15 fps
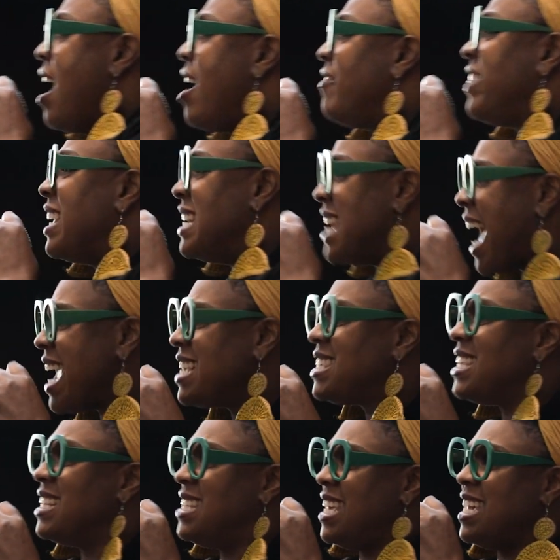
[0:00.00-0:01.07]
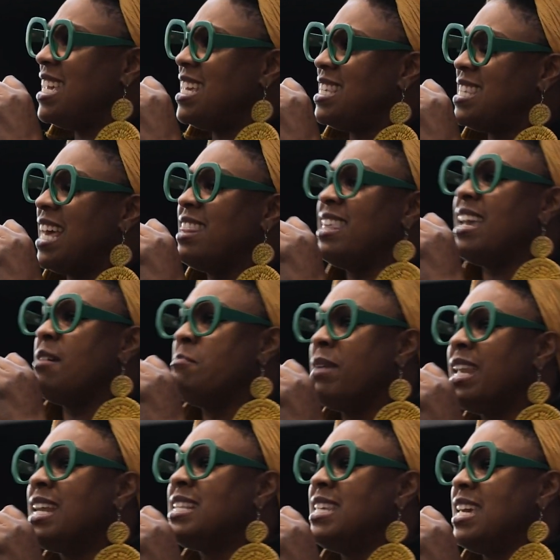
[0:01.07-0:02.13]
of the niceties and the
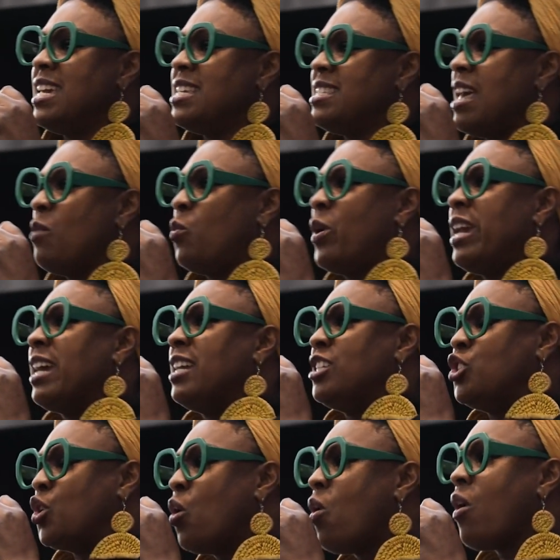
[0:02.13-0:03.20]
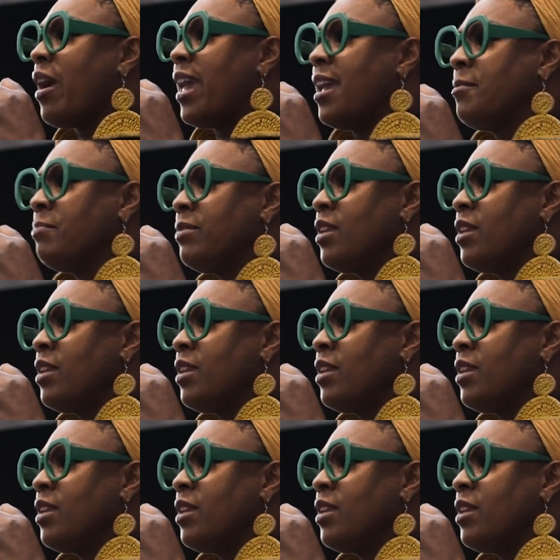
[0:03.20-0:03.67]
amenities that we enjoy?